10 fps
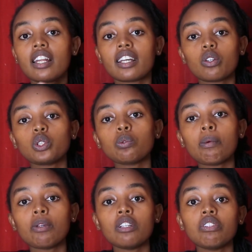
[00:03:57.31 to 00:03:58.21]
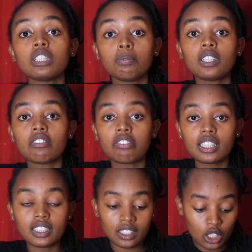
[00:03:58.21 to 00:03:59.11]
The consumer behavior is being
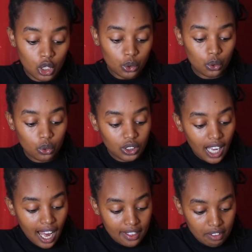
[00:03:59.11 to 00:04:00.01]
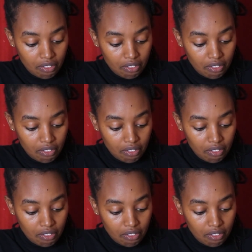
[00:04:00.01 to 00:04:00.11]
affected. So those are the